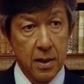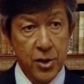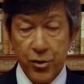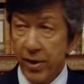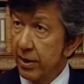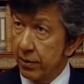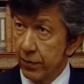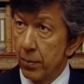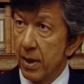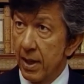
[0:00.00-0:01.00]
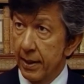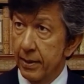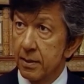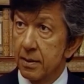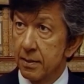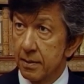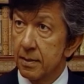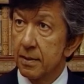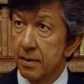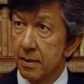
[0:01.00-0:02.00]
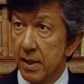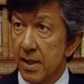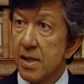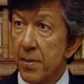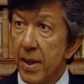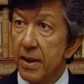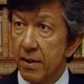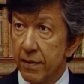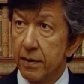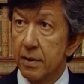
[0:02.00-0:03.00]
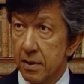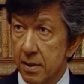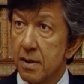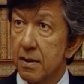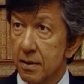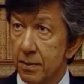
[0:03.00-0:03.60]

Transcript: straighter from line. That's the main difference.